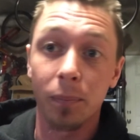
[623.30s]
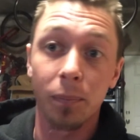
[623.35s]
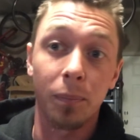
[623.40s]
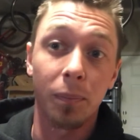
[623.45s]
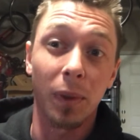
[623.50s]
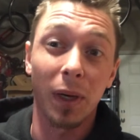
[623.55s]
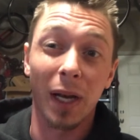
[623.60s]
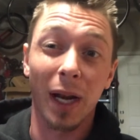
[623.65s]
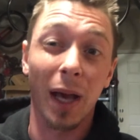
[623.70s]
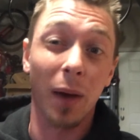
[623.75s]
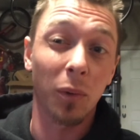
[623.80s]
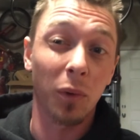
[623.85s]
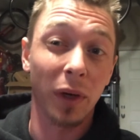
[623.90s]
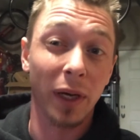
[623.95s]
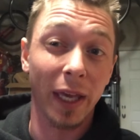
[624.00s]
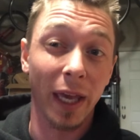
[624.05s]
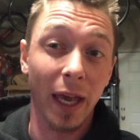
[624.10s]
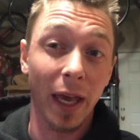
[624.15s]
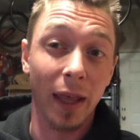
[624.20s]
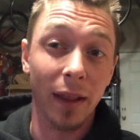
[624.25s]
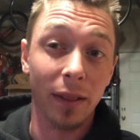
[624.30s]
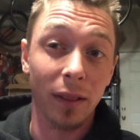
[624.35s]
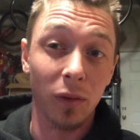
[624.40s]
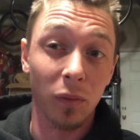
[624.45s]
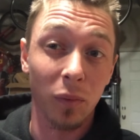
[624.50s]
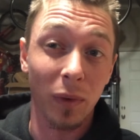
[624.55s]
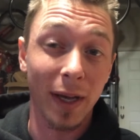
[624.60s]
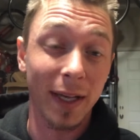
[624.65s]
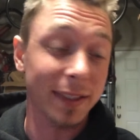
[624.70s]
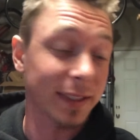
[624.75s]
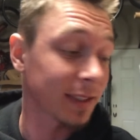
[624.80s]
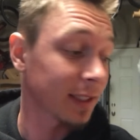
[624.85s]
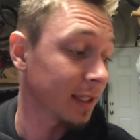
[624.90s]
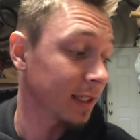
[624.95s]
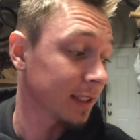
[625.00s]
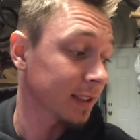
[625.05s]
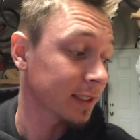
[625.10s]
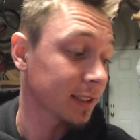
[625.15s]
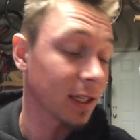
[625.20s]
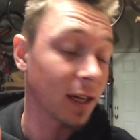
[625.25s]
But I will get the rest of
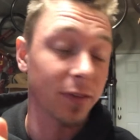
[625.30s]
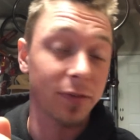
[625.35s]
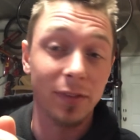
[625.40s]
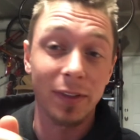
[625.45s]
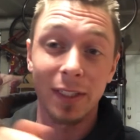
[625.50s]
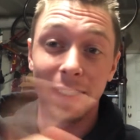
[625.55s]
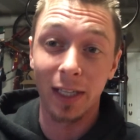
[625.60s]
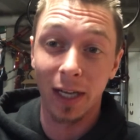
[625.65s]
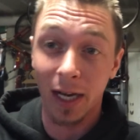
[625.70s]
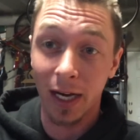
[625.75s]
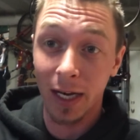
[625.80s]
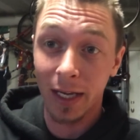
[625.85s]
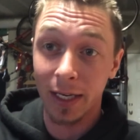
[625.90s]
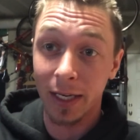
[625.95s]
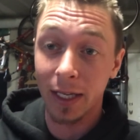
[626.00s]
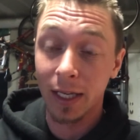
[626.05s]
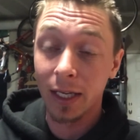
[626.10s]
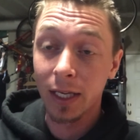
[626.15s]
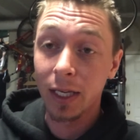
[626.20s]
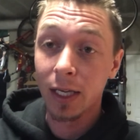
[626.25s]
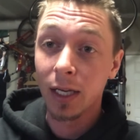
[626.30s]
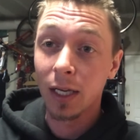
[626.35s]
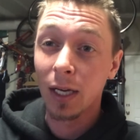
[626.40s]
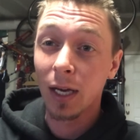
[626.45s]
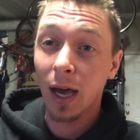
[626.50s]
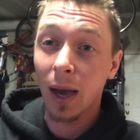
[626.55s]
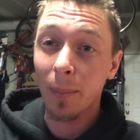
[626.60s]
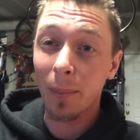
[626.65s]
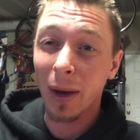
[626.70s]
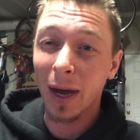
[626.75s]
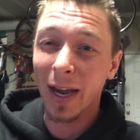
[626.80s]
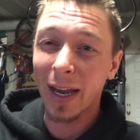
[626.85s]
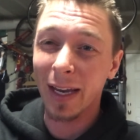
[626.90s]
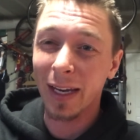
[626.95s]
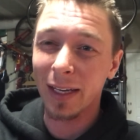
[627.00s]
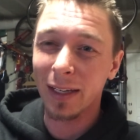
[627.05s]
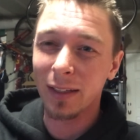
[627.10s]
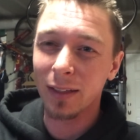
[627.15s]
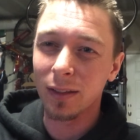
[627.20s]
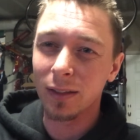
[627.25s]
this stuff done. I
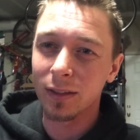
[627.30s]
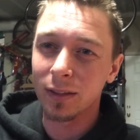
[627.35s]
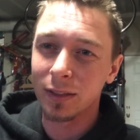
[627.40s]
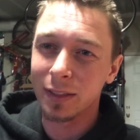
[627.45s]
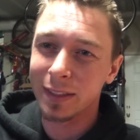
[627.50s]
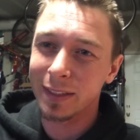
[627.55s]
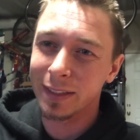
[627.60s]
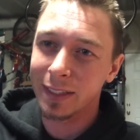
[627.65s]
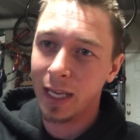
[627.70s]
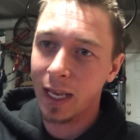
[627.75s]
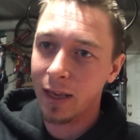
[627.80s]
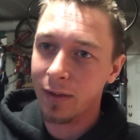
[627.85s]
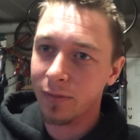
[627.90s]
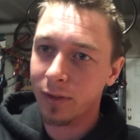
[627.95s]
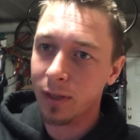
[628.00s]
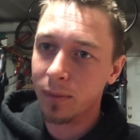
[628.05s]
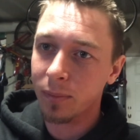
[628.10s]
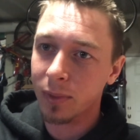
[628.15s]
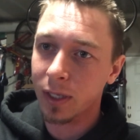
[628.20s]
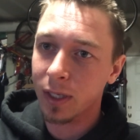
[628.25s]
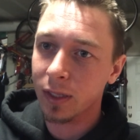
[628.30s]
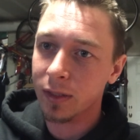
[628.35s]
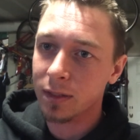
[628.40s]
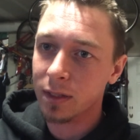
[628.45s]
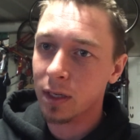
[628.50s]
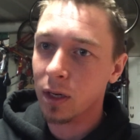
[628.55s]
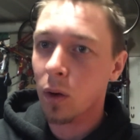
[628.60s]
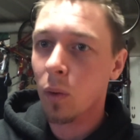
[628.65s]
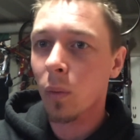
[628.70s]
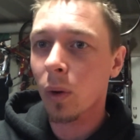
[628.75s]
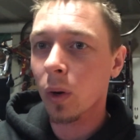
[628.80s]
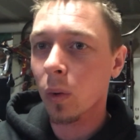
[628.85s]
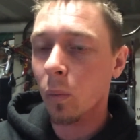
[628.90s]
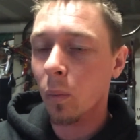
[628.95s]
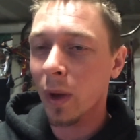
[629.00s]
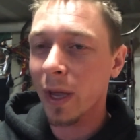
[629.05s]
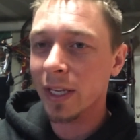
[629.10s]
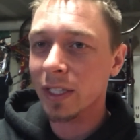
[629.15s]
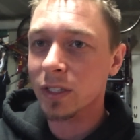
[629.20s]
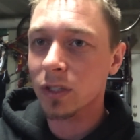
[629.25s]
might save it because I don't want to
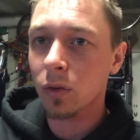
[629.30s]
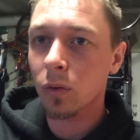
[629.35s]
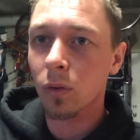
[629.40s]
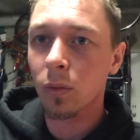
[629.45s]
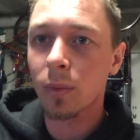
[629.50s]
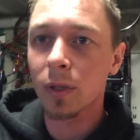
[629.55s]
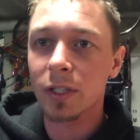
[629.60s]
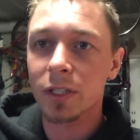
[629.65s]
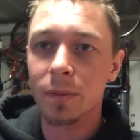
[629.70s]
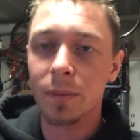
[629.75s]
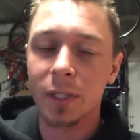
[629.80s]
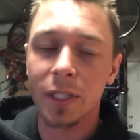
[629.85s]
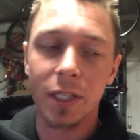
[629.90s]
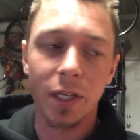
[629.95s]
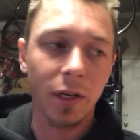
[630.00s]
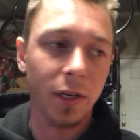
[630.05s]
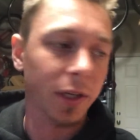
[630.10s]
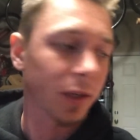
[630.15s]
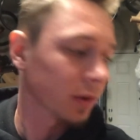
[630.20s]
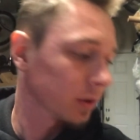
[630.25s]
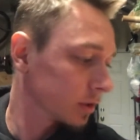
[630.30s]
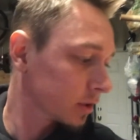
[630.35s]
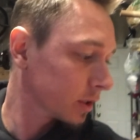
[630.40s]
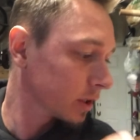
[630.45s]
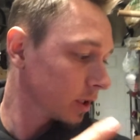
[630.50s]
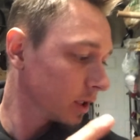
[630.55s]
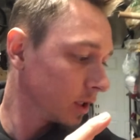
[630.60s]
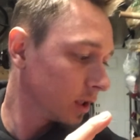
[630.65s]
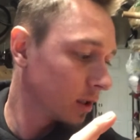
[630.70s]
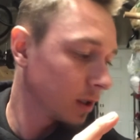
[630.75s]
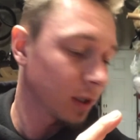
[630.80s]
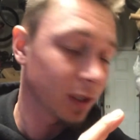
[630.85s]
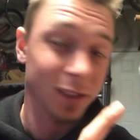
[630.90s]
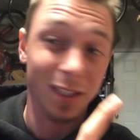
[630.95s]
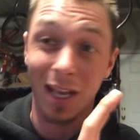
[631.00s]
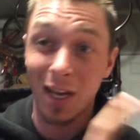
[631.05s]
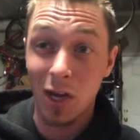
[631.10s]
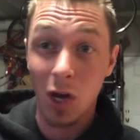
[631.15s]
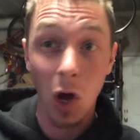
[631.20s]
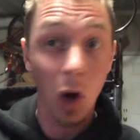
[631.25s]
waste a whole bunch of materials. Because
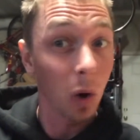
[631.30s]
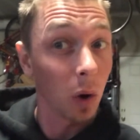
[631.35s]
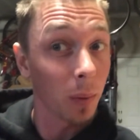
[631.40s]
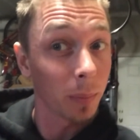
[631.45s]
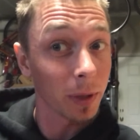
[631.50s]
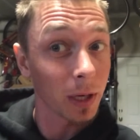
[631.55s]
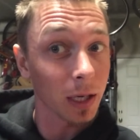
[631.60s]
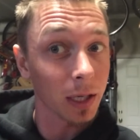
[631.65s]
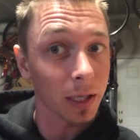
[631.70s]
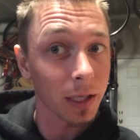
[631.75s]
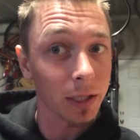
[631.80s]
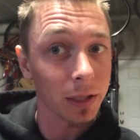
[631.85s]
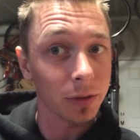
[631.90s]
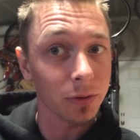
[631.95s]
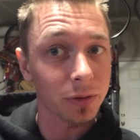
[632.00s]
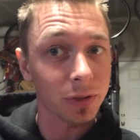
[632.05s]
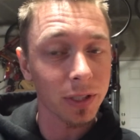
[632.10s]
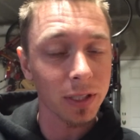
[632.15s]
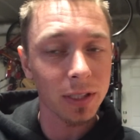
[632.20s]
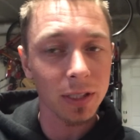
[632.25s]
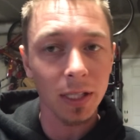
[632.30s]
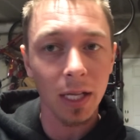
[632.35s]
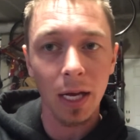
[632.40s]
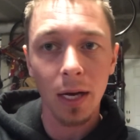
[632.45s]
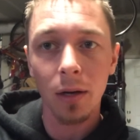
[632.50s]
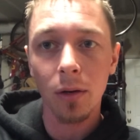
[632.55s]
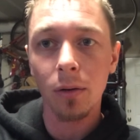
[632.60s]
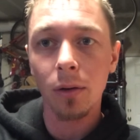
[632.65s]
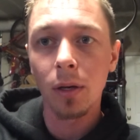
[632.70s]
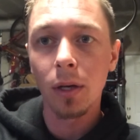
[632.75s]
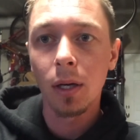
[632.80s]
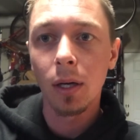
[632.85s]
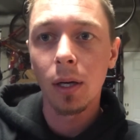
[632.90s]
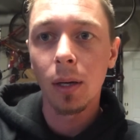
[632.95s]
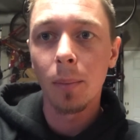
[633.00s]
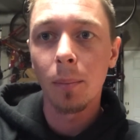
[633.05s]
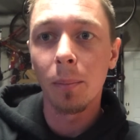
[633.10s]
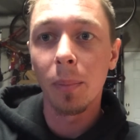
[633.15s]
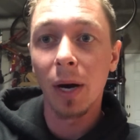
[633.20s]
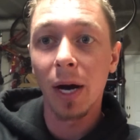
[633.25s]
I know I'm not going to use these now.
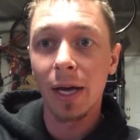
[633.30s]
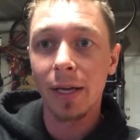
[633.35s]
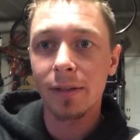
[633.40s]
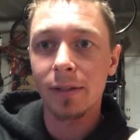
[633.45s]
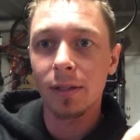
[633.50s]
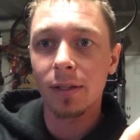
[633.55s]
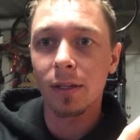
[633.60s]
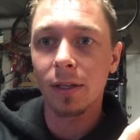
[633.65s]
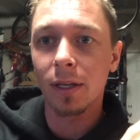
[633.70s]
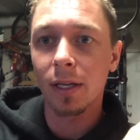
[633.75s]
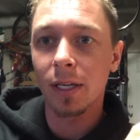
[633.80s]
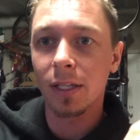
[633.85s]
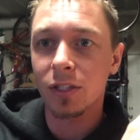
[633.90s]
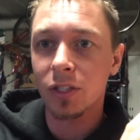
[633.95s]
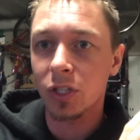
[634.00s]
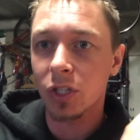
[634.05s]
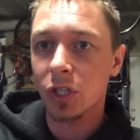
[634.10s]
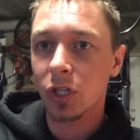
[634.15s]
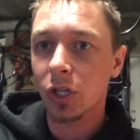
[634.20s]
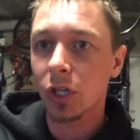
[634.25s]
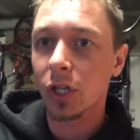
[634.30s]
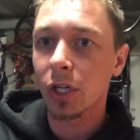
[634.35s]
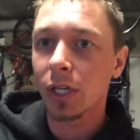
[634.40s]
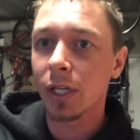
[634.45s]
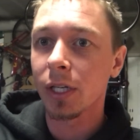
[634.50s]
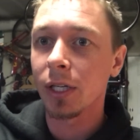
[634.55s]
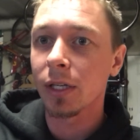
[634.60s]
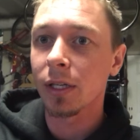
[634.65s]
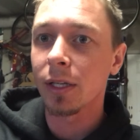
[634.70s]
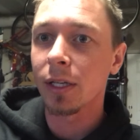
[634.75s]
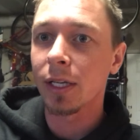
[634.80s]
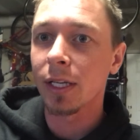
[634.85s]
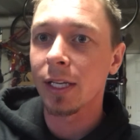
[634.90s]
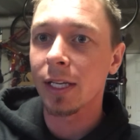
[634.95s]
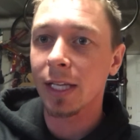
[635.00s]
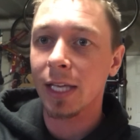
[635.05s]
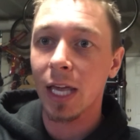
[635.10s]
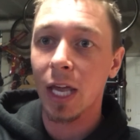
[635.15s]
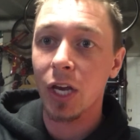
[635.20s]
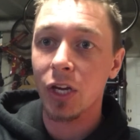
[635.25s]
But it's a good
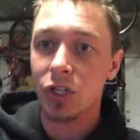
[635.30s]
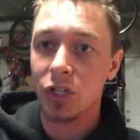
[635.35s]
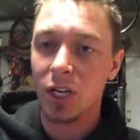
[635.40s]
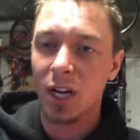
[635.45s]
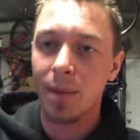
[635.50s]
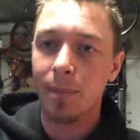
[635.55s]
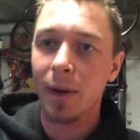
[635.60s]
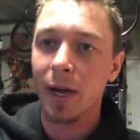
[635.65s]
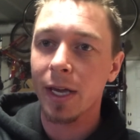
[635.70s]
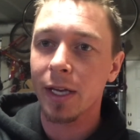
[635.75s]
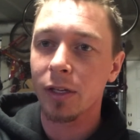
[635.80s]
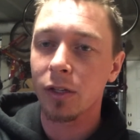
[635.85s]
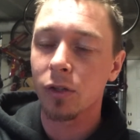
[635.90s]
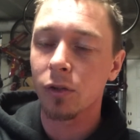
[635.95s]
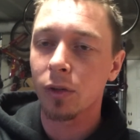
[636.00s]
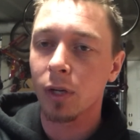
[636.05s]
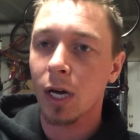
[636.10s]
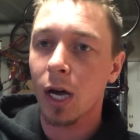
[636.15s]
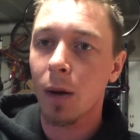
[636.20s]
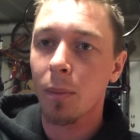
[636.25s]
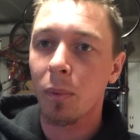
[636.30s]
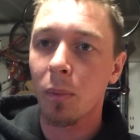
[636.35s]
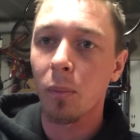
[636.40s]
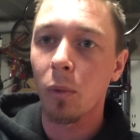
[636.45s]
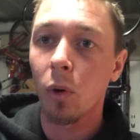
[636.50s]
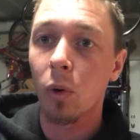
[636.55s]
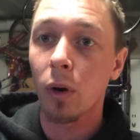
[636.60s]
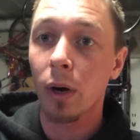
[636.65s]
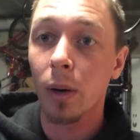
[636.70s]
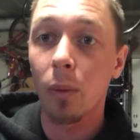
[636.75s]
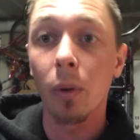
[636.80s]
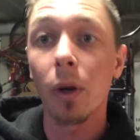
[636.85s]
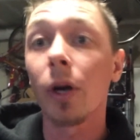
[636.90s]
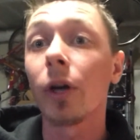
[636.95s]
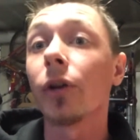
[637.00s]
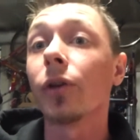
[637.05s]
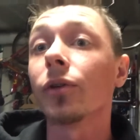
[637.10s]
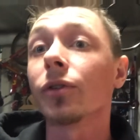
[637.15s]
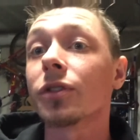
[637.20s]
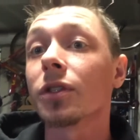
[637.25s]
indication. I might do a couple more. I want to
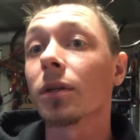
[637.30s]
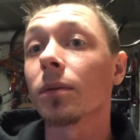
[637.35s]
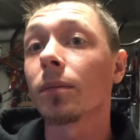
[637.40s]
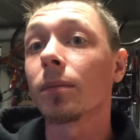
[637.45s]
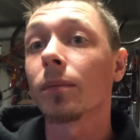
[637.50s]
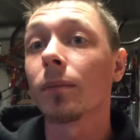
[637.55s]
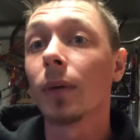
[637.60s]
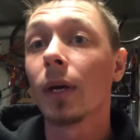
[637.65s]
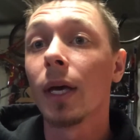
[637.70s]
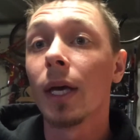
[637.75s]
do some